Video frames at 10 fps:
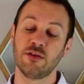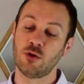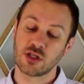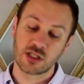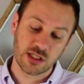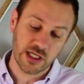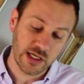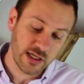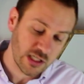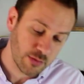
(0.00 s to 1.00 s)
If you are
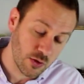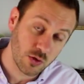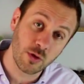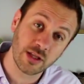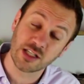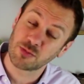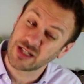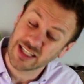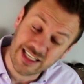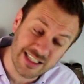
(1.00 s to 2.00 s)
serious about doing this,
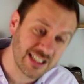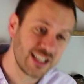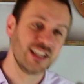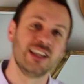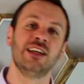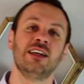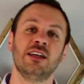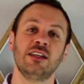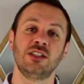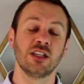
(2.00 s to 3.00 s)
please
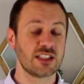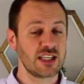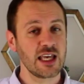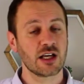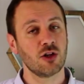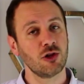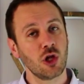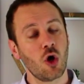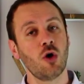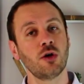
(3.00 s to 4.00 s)
just take a
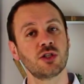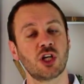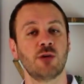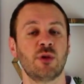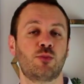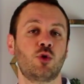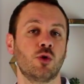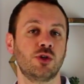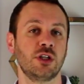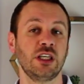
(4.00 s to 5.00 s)
long-term
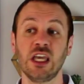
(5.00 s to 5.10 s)
approach.